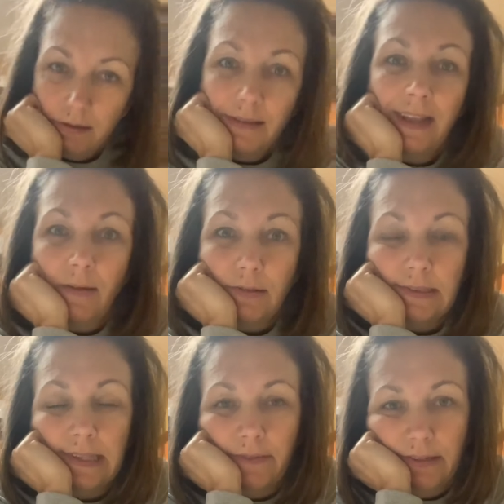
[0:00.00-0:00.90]
now it's
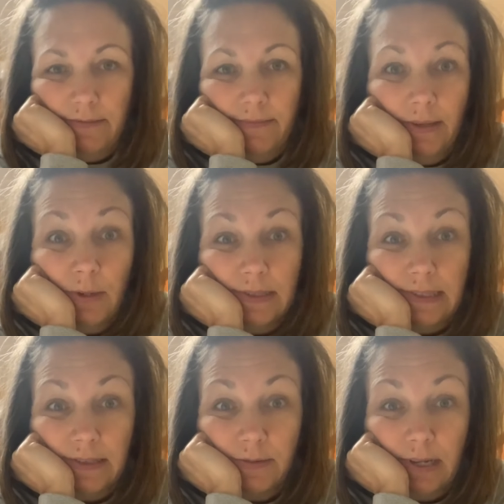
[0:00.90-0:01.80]
7. It was
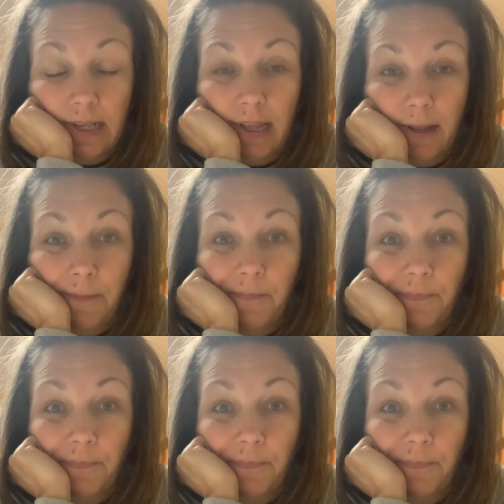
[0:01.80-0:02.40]
6 when I got up.